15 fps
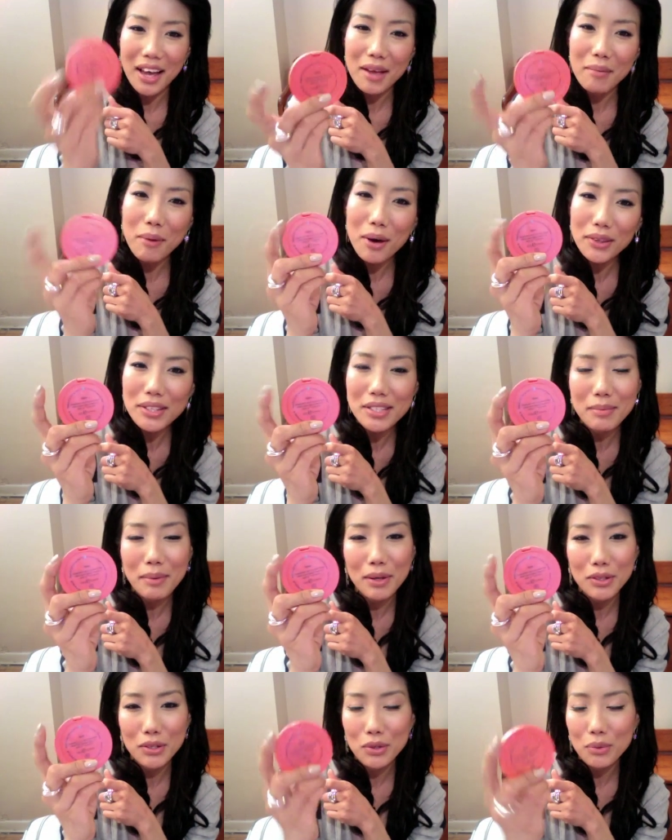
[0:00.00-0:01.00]
I bought this
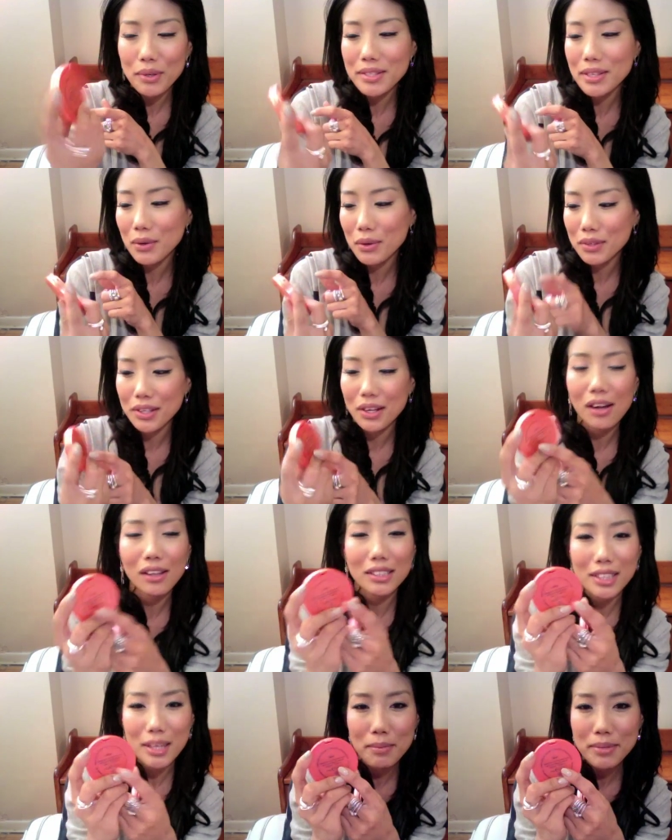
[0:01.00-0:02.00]
about two weeks ago at the
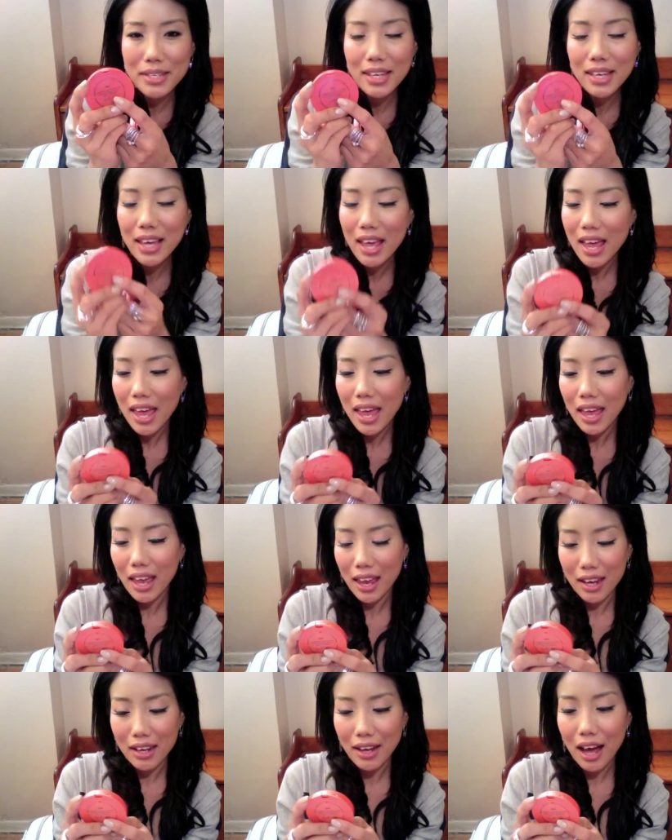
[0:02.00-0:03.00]
Color Tipsy,
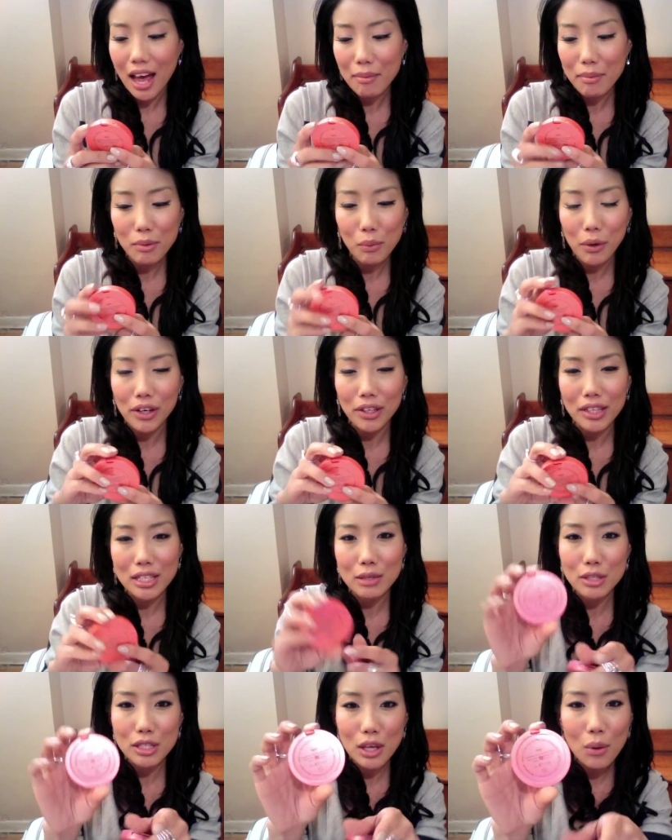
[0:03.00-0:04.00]
and I've been wearing
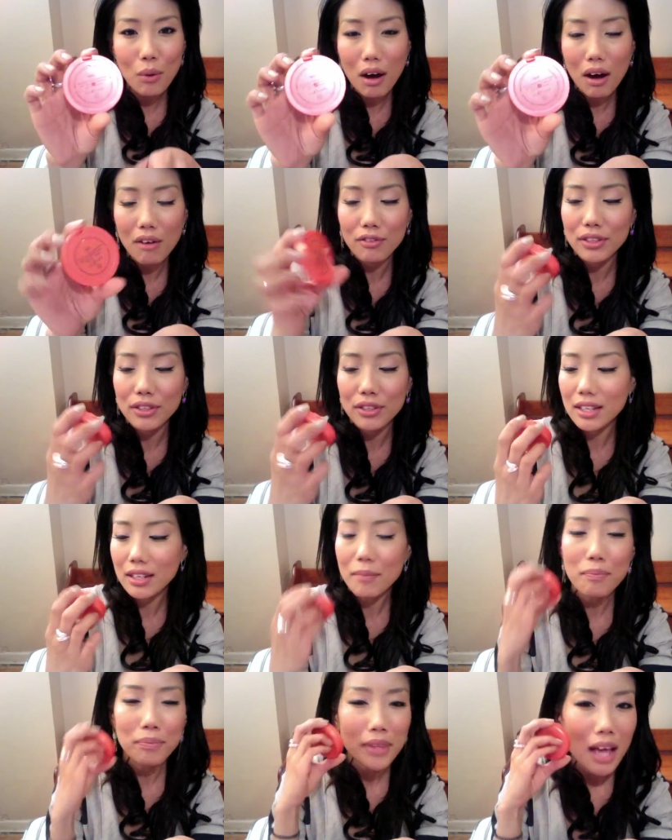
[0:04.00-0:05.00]
this so often.
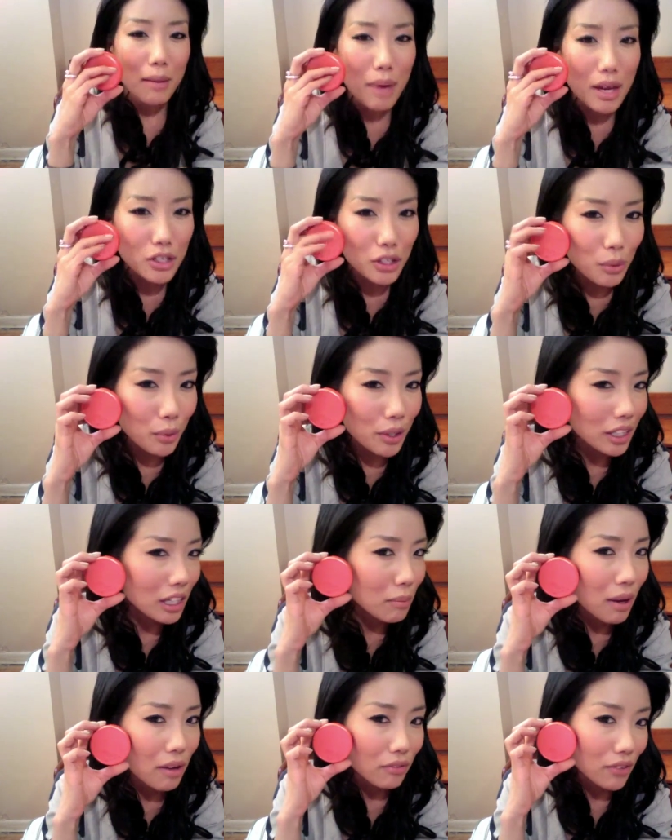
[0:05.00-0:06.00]
I'm actually wearing it
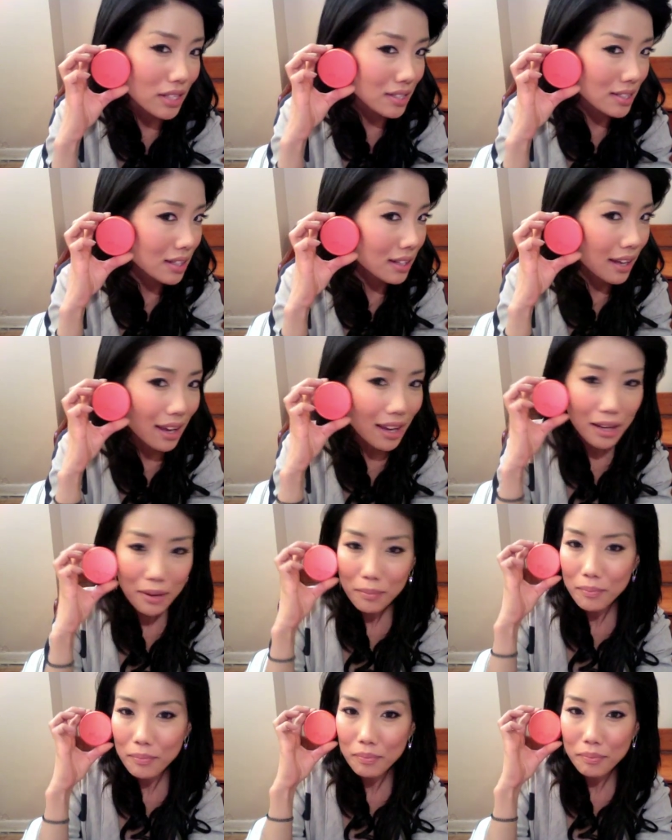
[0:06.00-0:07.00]
on my face today.
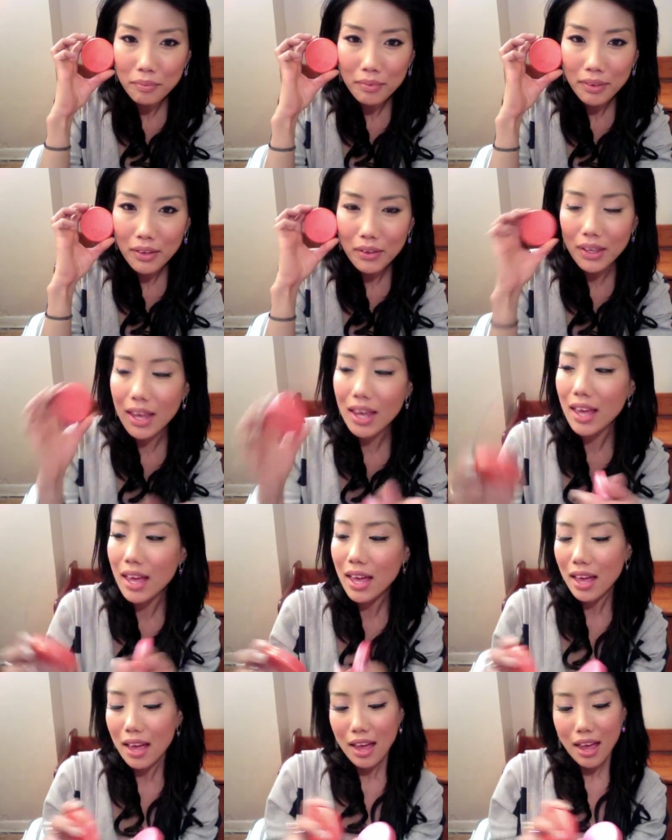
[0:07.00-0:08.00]
Okay,
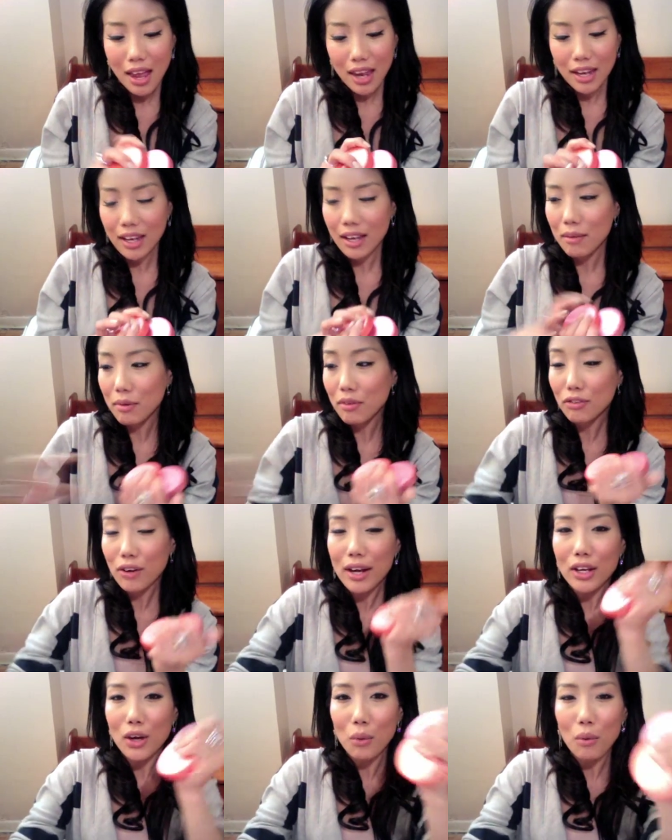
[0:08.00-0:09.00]
and uh, before
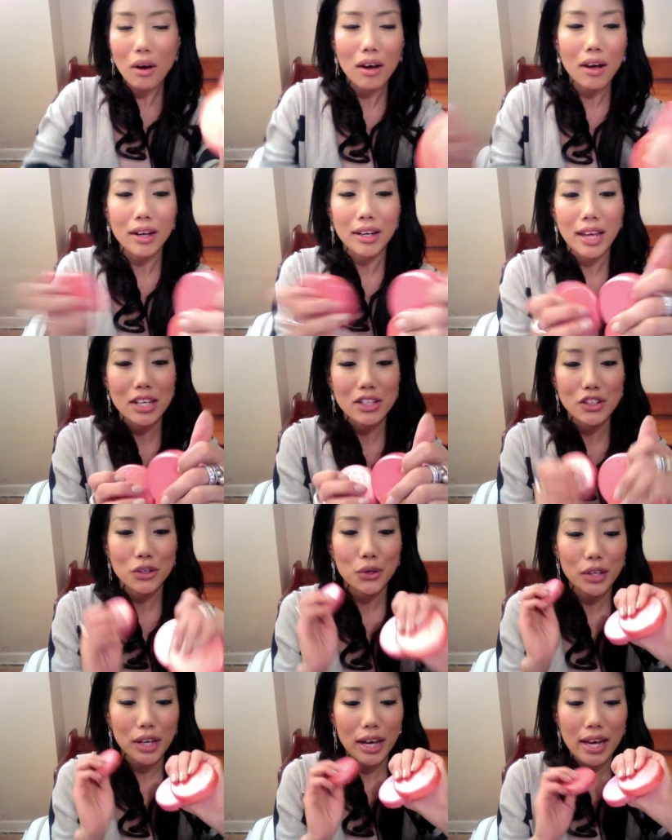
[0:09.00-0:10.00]
I go on and show
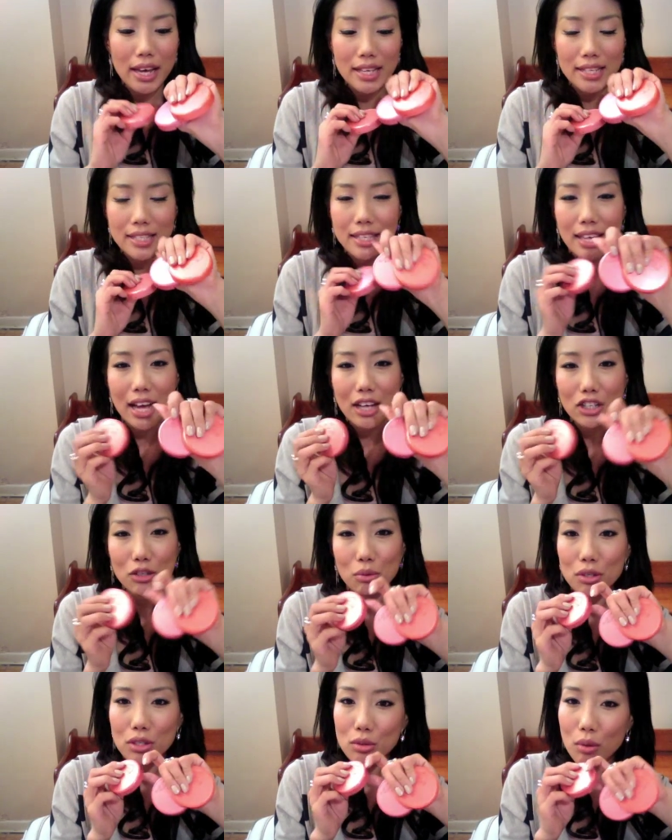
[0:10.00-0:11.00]
you guys the
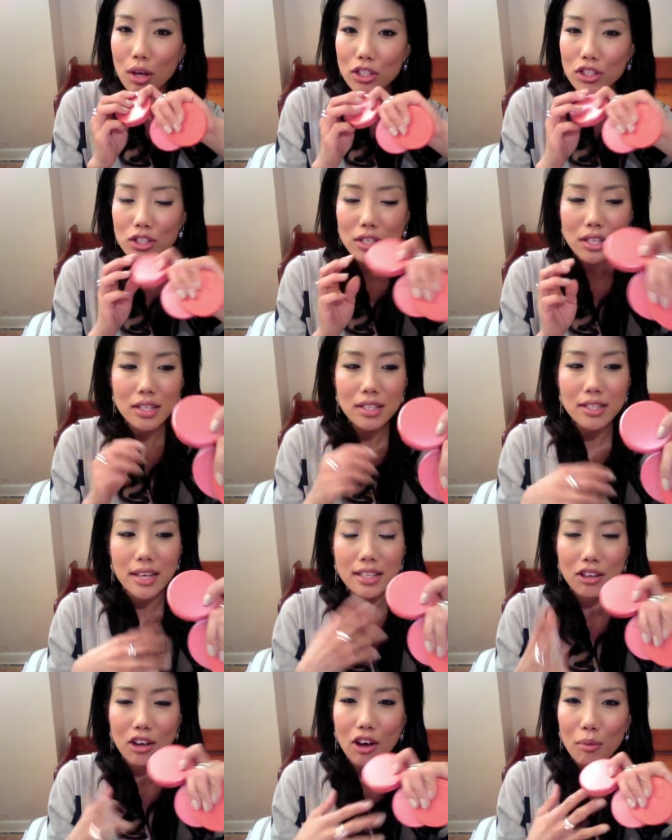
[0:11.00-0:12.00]
actual swatches
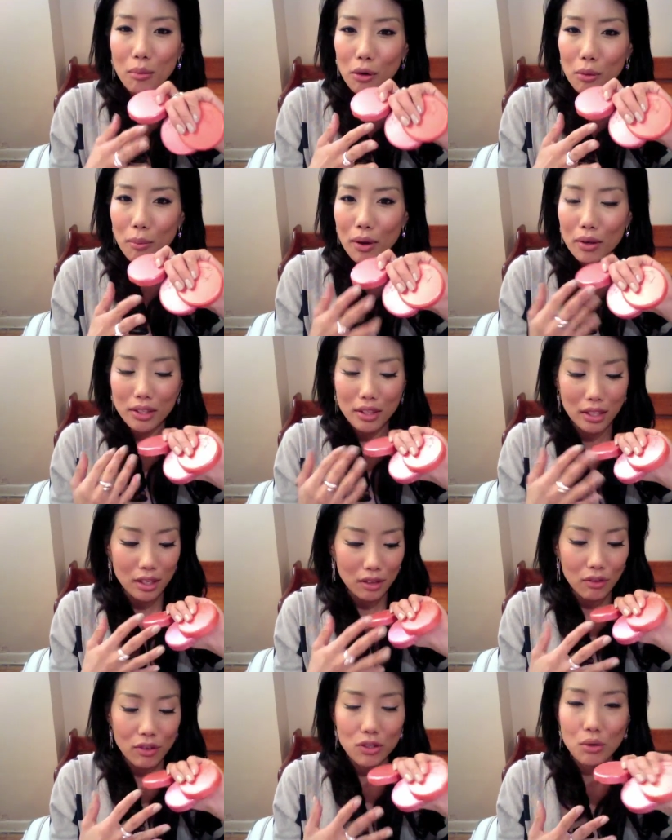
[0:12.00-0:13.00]
and talk more about the
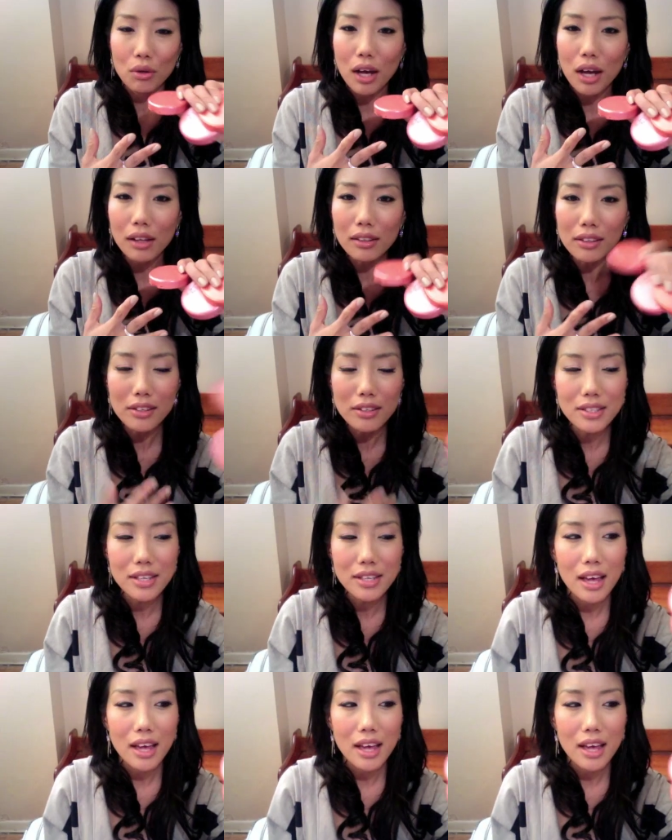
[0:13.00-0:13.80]
individual colors,